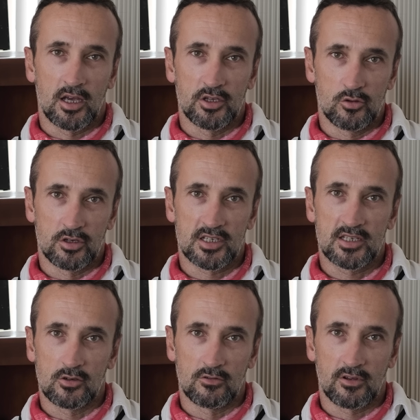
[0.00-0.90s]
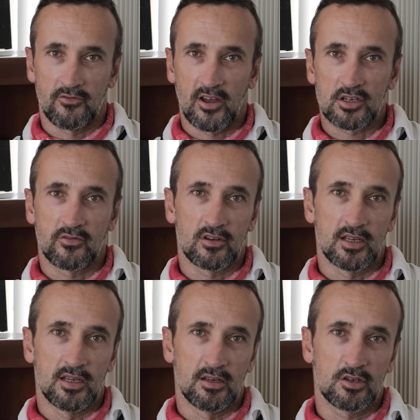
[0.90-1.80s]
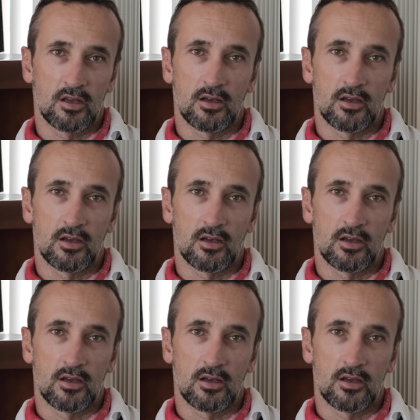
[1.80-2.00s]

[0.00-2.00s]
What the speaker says: you can still effectively